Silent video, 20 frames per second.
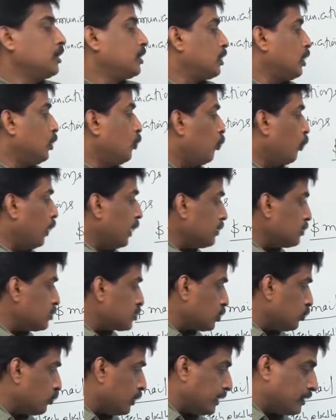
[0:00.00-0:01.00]
Now
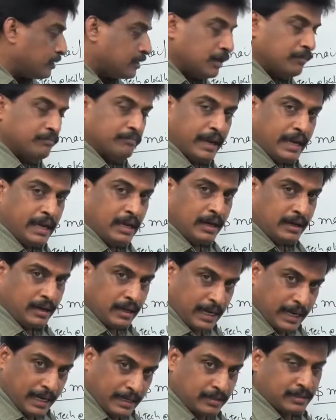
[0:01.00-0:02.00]
once you hit the mail and
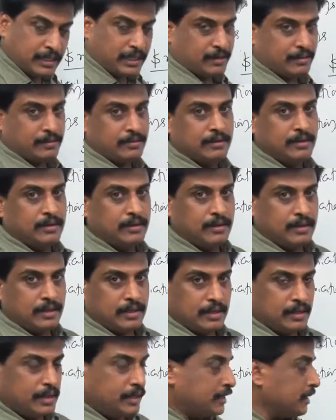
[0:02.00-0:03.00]
enter,
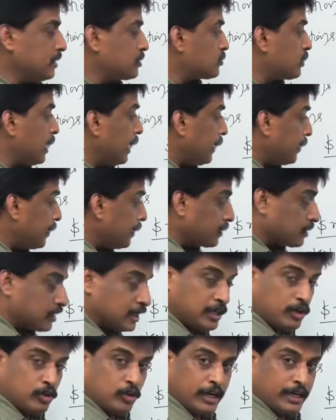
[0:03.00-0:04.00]
it is
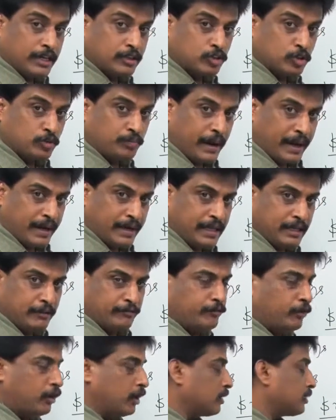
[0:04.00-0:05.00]
directly going to by
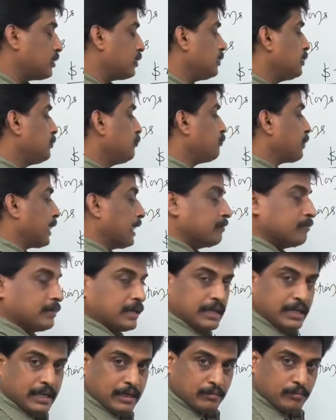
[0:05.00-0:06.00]
default
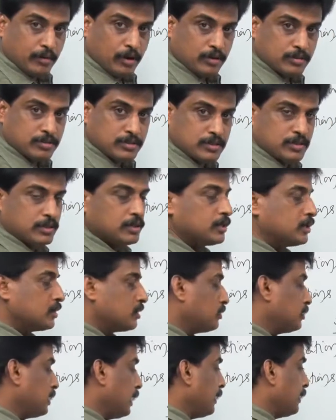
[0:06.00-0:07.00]
primary inbox.
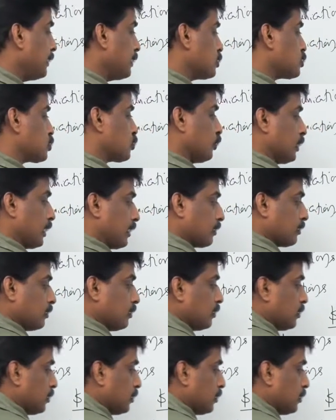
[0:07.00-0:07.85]
Then it is showing